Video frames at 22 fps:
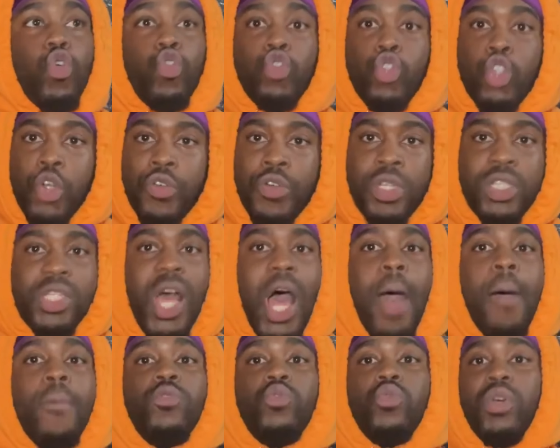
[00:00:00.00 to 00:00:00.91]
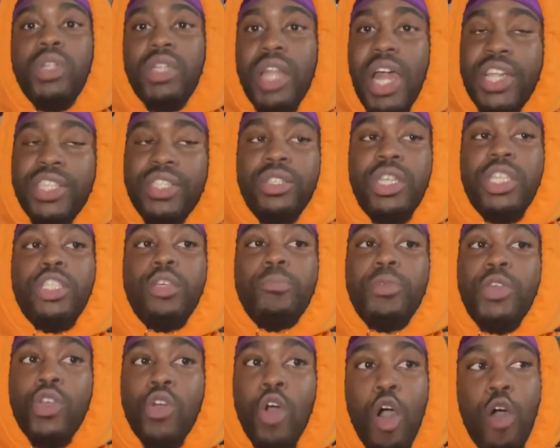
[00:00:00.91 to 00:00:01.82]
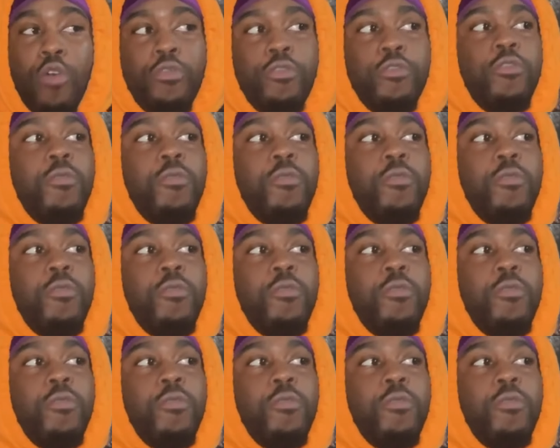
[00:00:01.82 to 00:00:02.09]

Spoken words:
during times when lights need to be off,